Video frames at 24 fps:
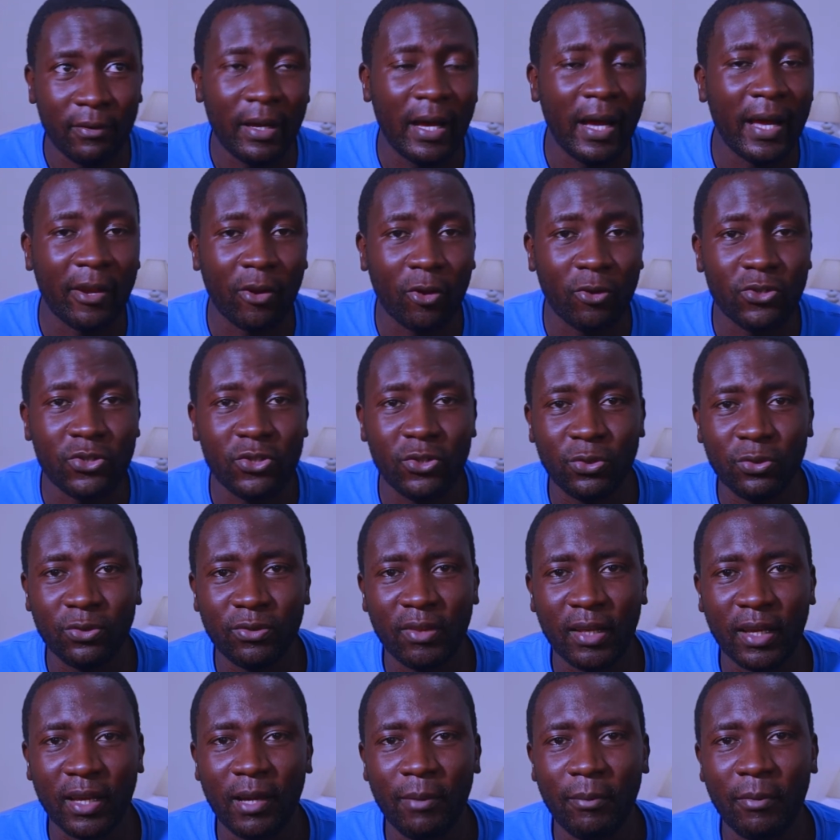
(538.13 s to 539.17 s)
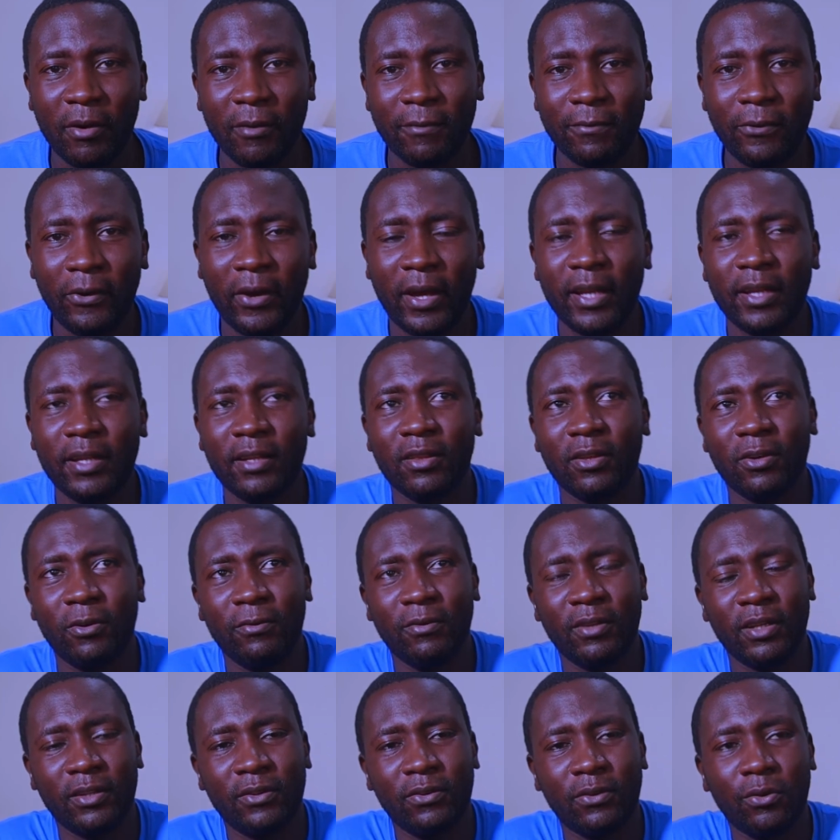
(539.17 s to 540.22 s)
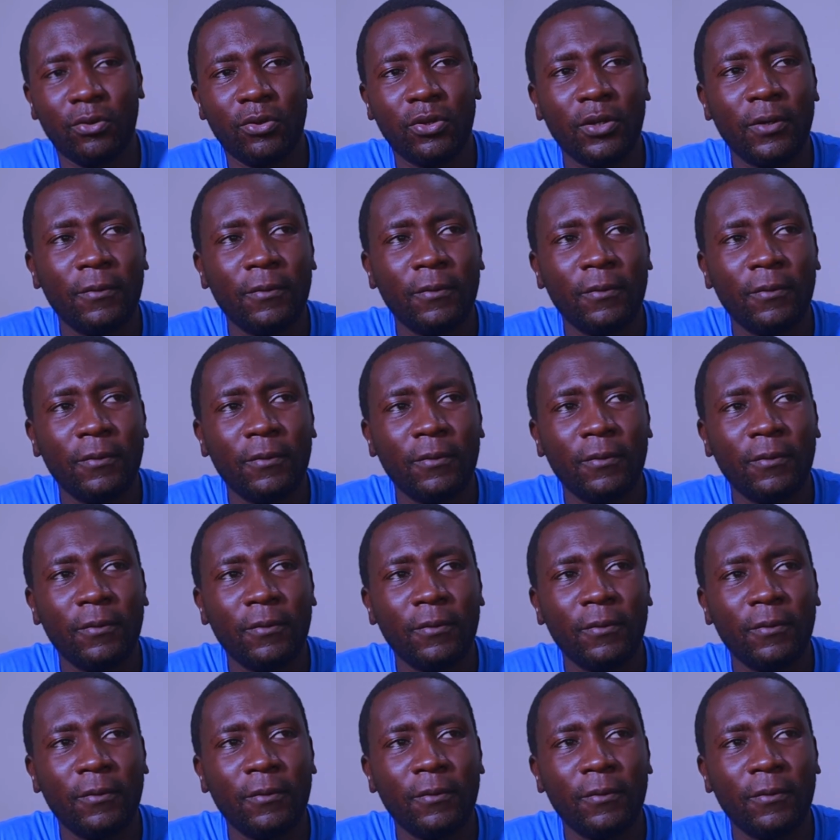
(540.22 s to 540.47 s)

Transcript: don't use the camera for anything of that sort.